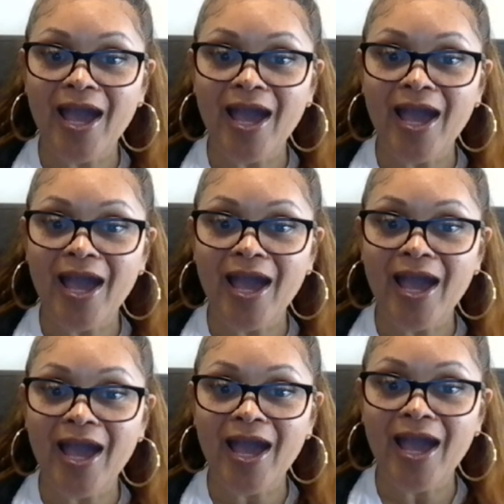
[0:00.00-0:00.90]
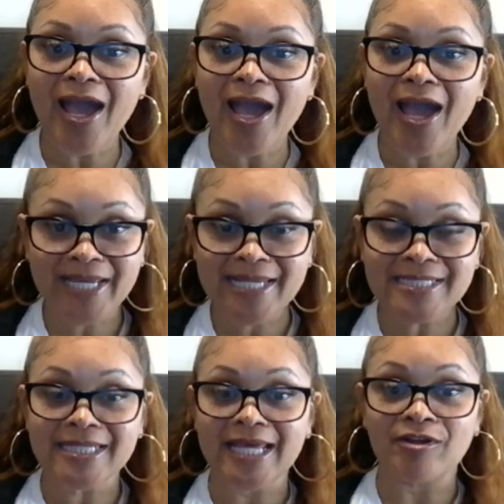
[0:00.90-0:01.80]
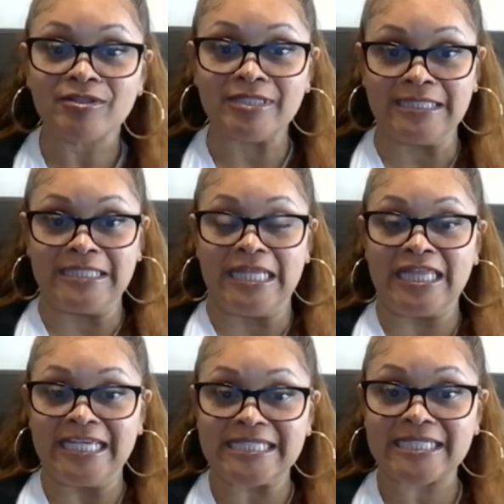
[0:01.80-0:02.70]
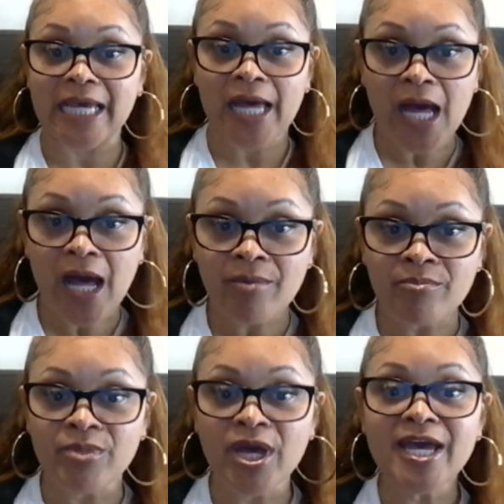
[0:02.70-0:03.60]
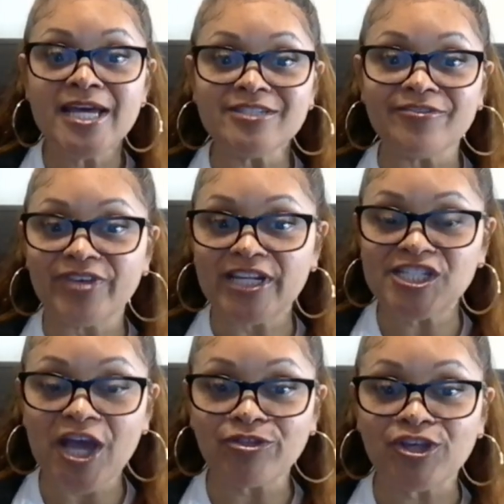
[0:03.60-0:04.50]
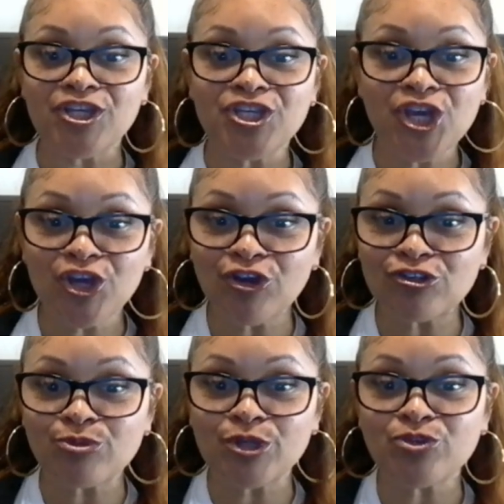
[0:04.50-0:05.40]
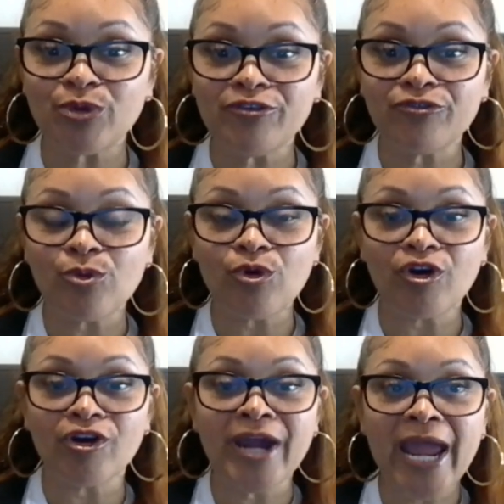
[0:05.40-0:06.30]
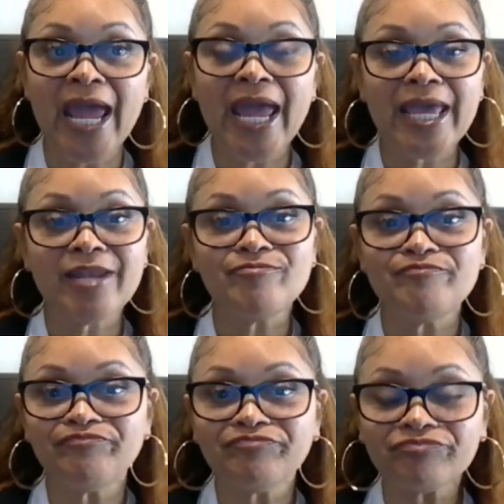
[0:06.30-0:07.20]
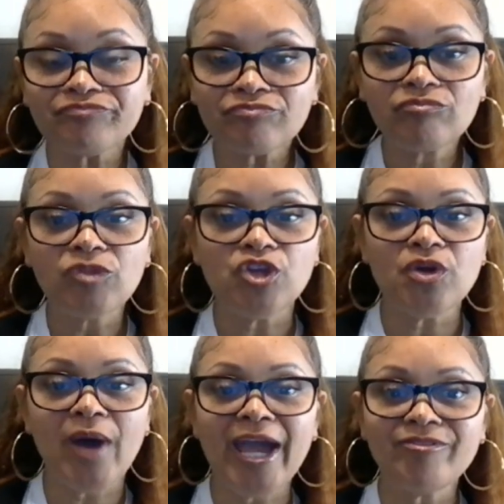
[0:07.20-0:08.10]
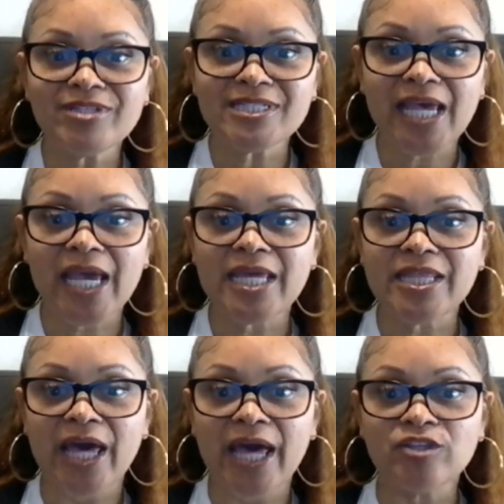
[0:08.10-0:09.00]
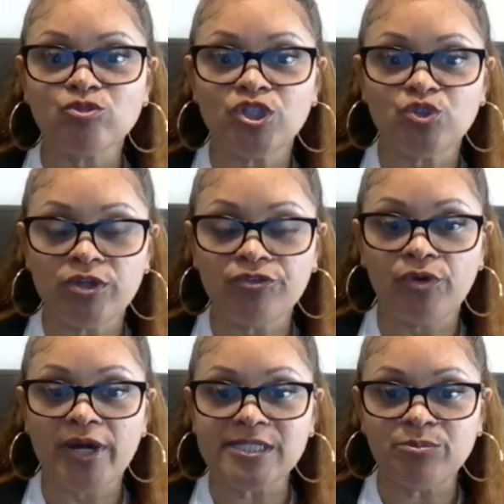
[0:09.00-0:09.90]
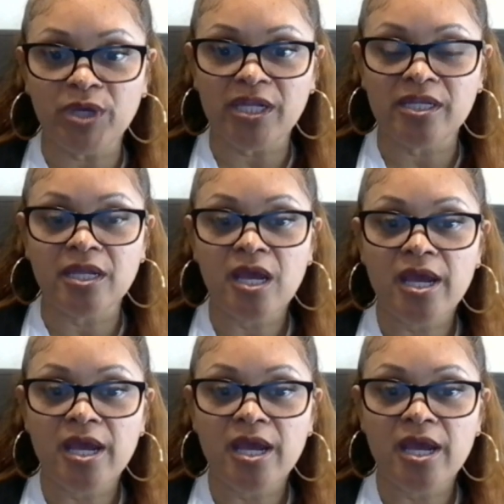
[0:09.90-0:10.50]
about the things that are about to take place and that are the things to come to finish out the year 2024. And I have to say that 2024